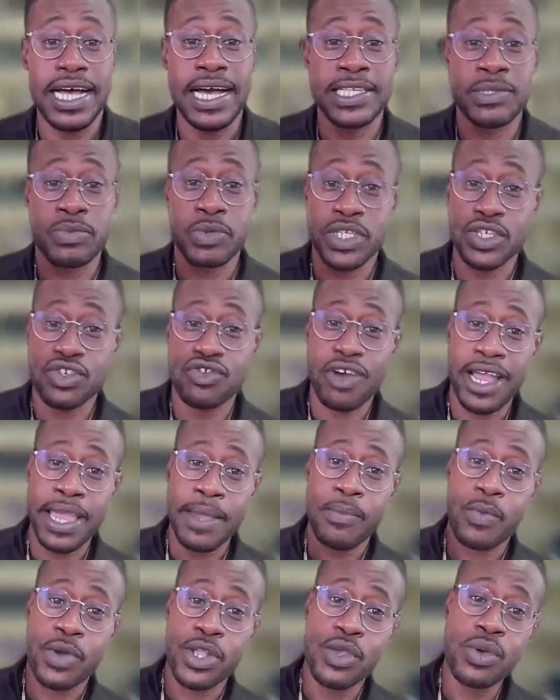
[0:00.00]
with Stripe,
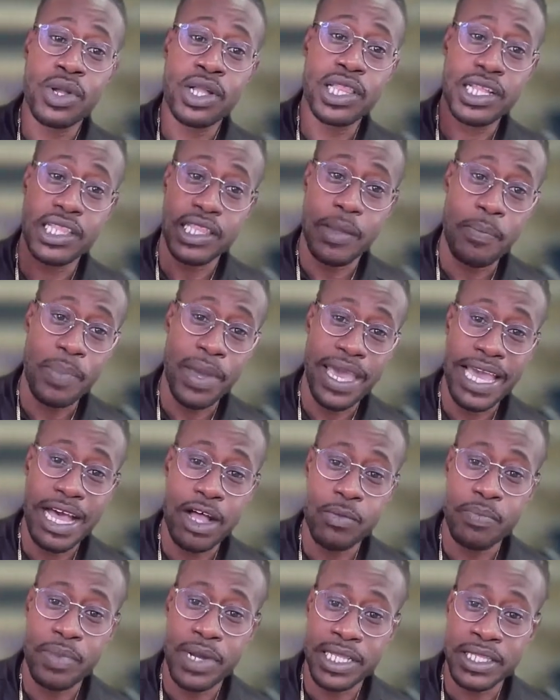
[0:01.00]
when you click the payout
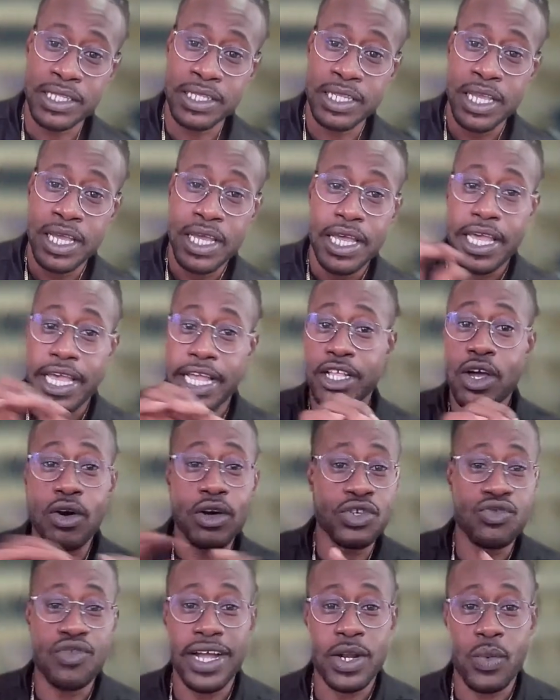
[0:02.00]
button, it goes
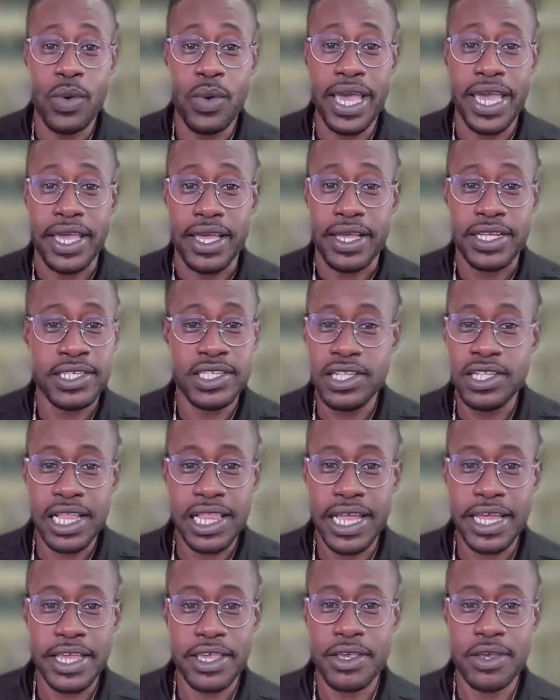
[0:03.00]
right away. It's not
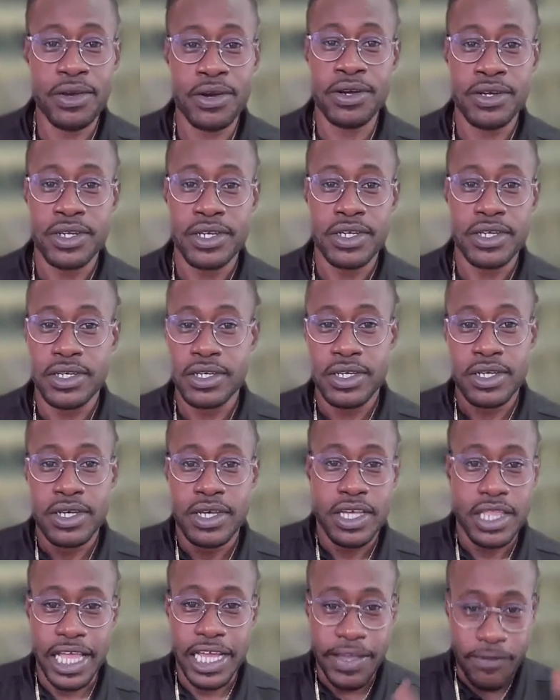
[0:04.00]
like
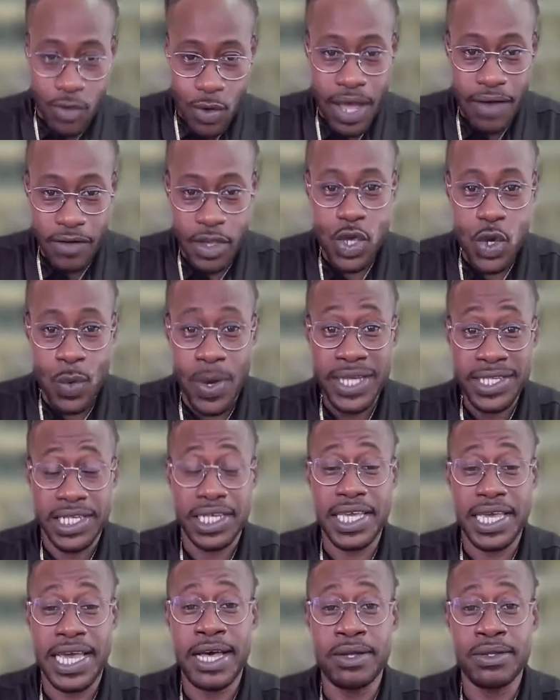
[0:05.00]
if you have a US
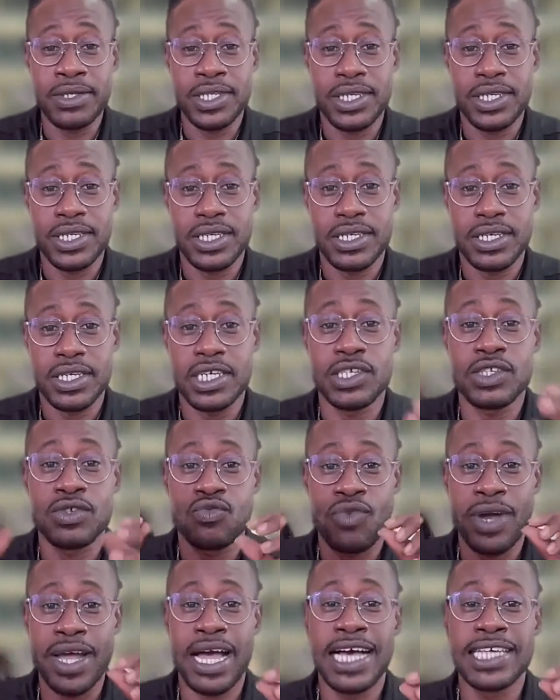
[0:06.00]
account, because
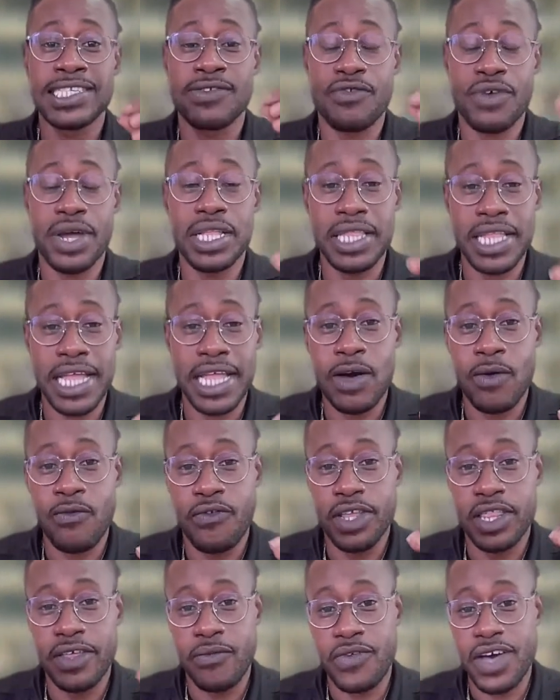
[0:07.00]
as of right now
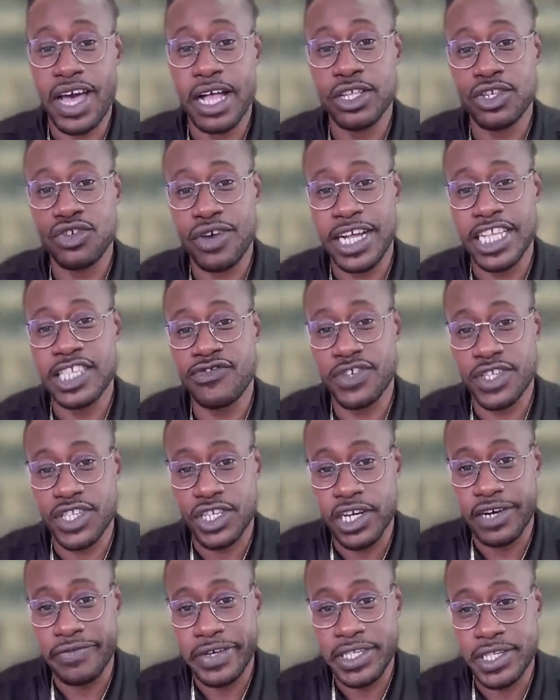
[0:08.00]
for the file transfer
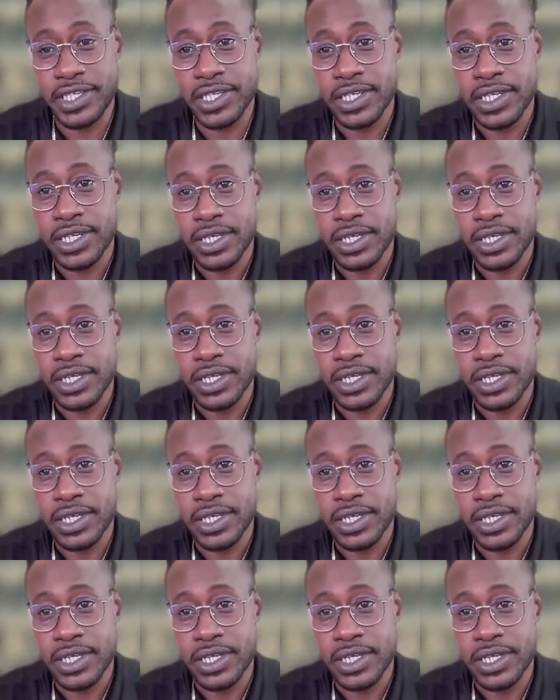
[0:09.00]
service.